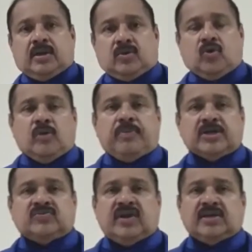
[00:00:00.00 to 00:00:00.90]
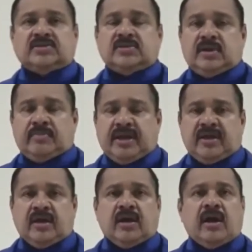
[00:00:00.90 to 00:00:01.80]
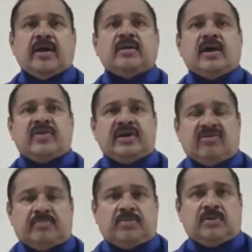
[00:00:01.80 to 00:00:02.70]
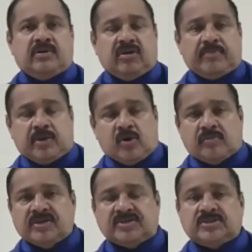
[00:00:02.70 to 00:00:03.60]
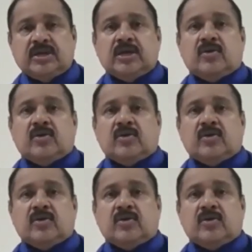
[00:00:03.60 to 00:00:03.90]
Europe as well as America and other developed economies.